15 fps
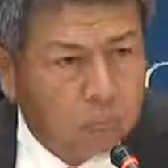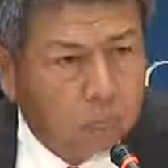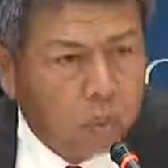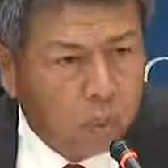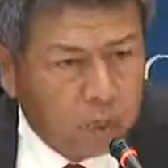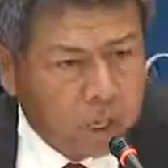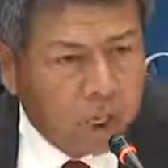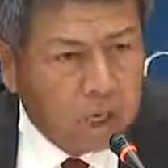
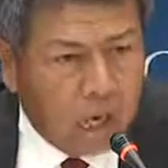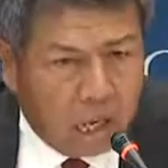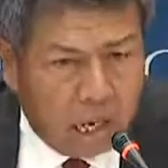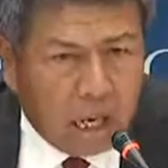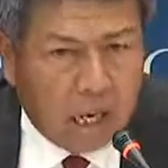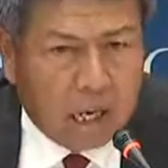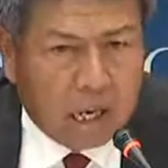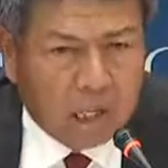we
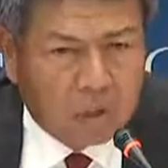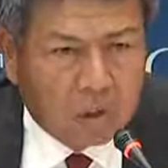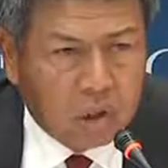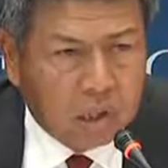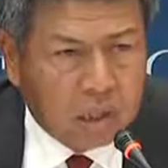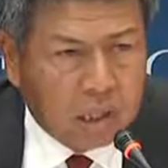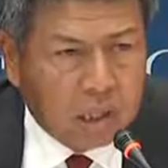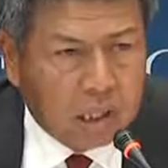are
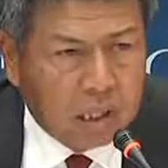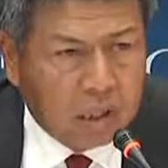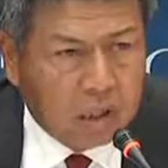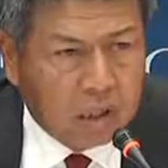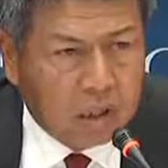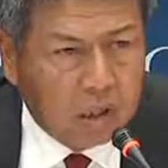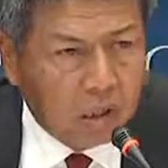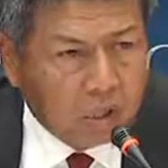actually
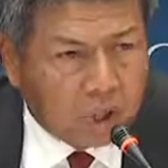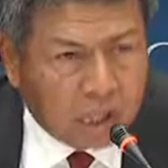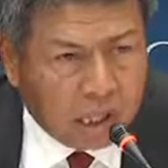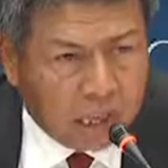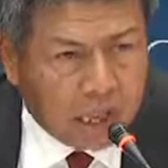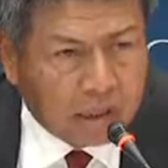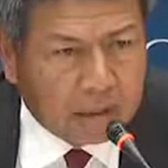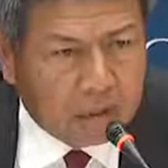
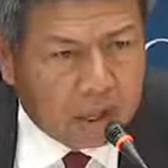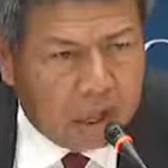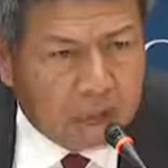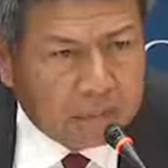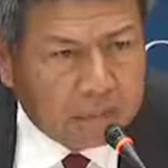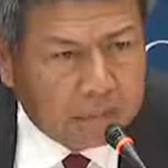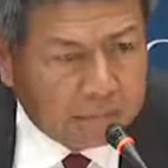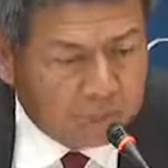looking at
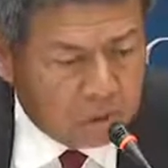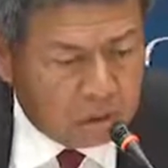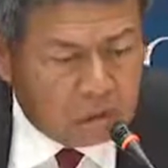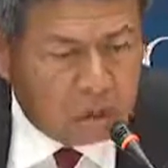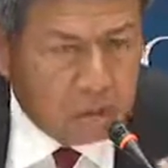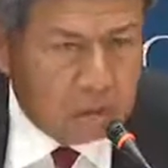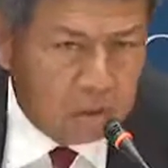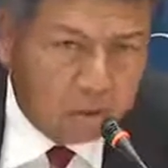um,
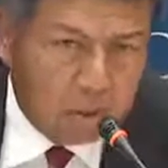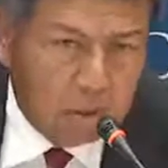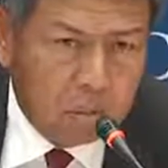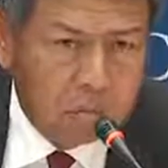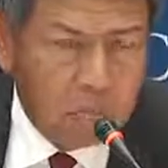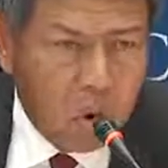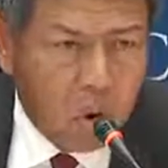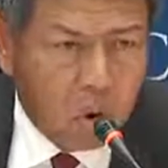
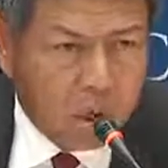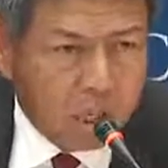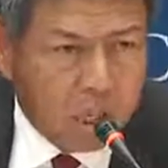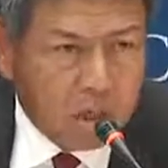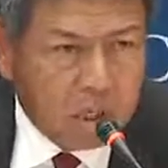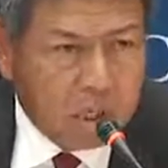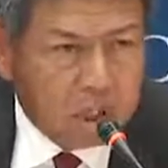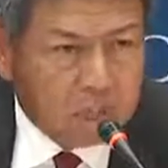more
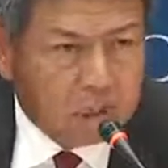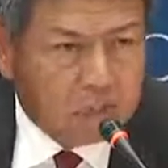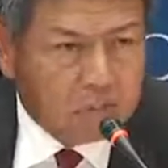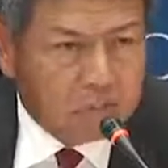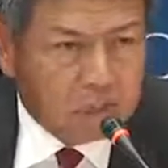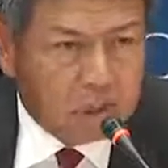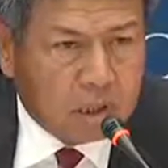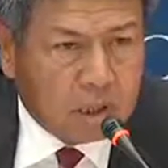areas
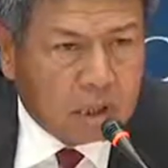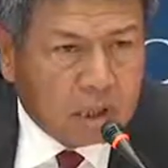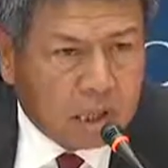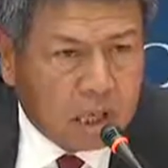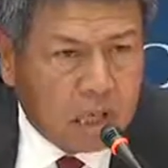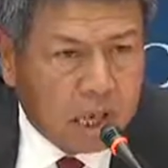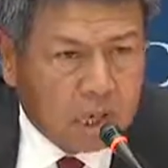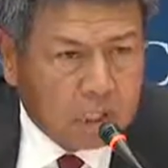of,
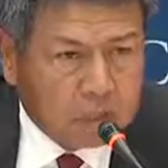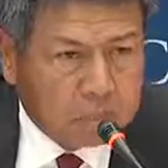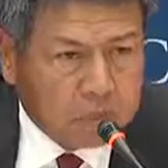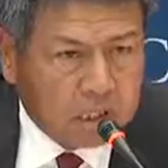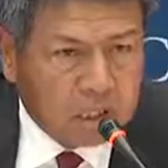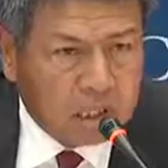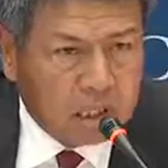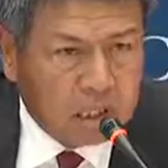
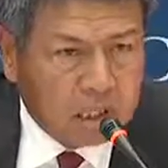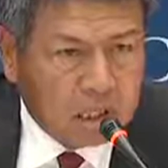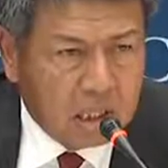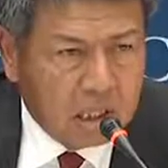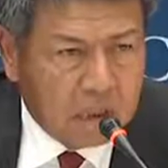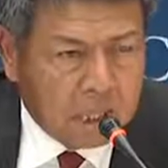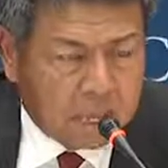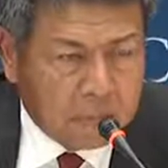especially
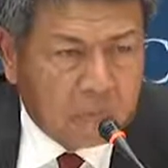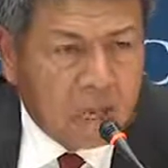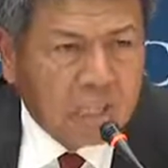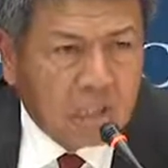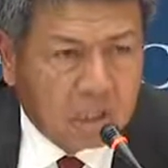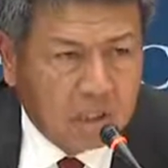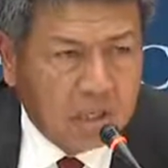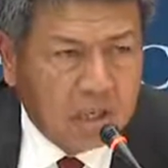
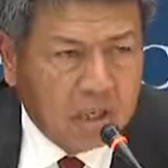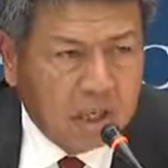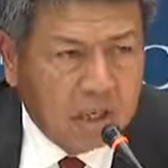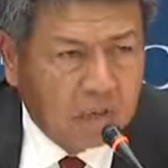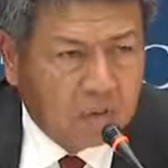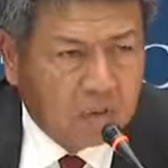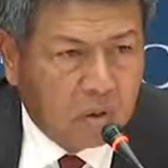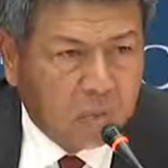capacity
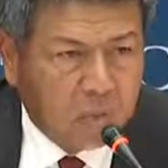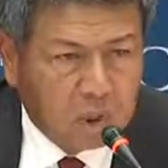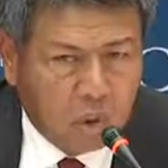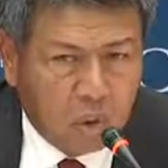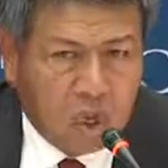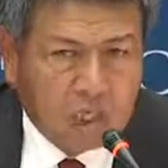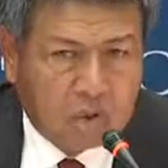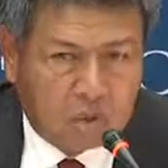building from the
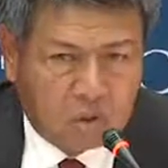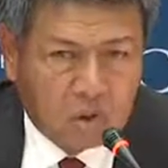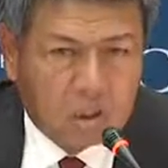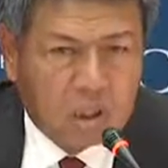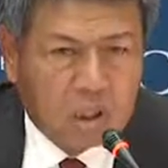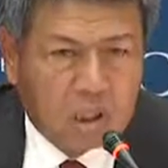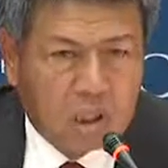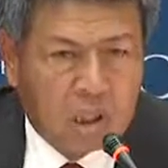US
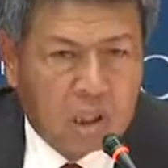forces